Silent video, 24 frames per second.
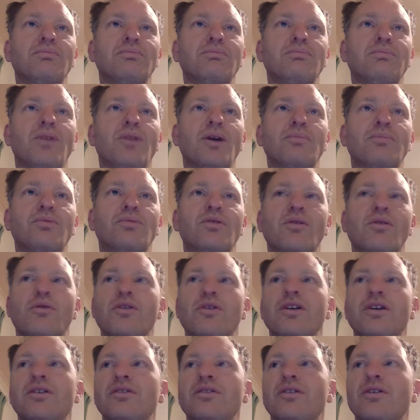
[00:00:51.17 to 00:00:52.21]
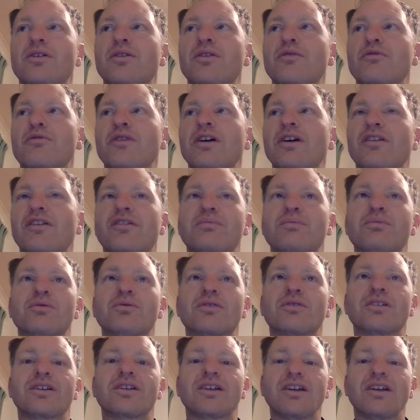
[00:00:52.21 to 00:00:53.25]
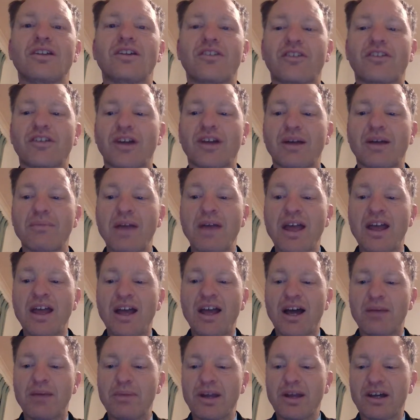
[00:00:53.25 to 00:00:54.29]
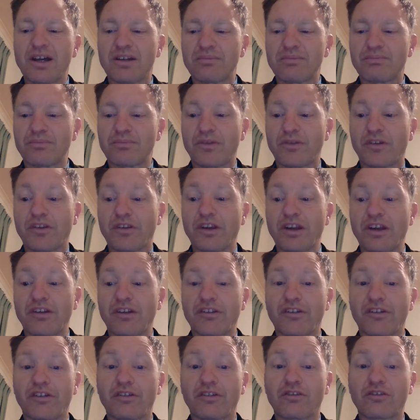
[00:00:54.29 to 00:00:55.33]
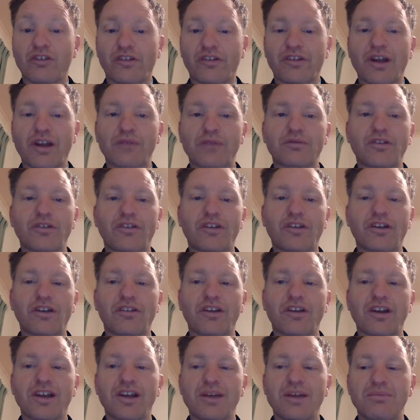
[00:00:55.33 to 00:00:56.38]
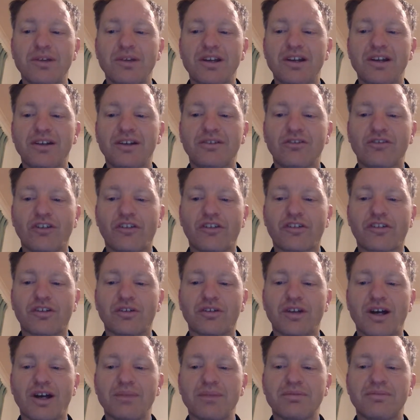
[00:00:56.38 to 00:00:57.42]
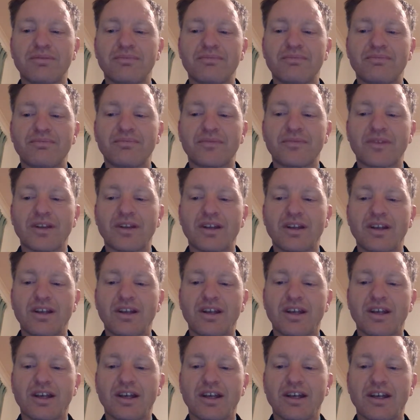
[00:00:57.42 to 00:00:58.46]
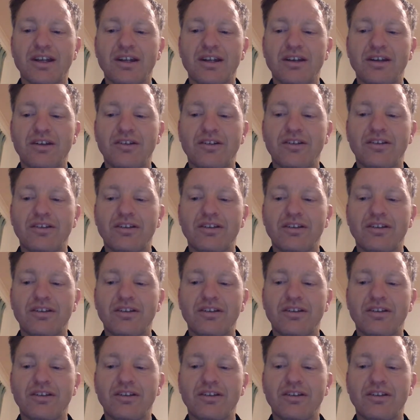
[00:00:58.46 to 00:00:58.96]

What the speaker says: might put a thing on the Facebook. It's about just after 6 a.m. here. Just got up, and